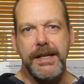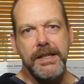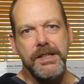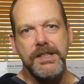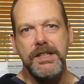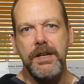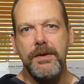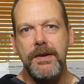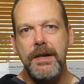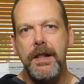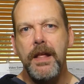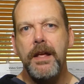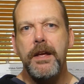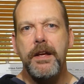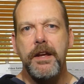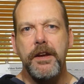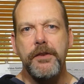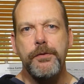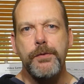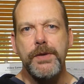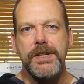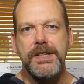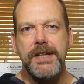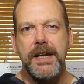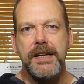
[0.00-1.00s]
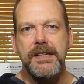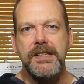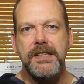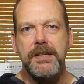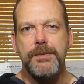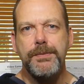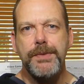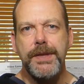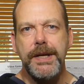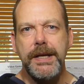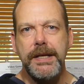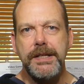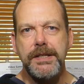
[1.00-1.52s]
So if we say
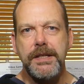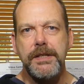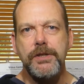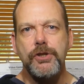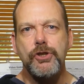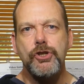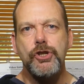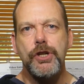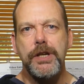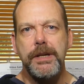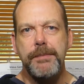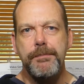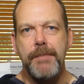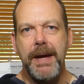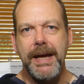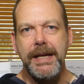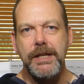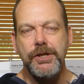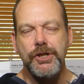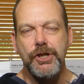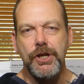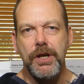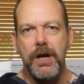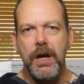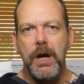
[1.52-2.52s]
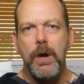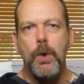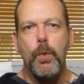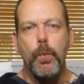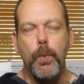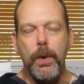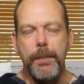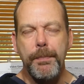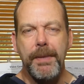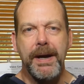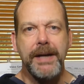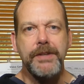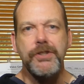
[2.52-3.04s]
something is in G major, we
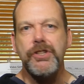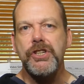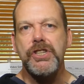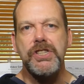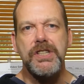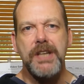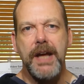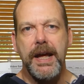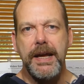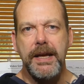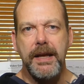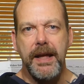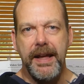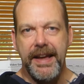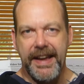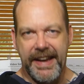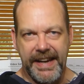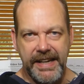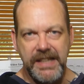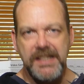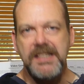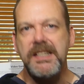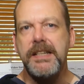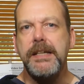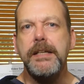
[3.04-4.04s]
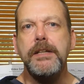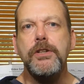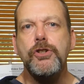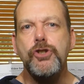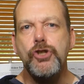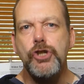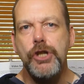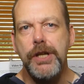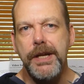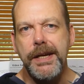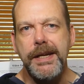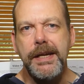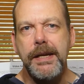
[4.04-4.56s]
might just say it's in
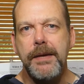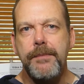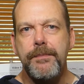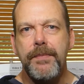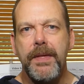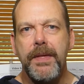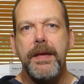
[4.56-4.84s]
G.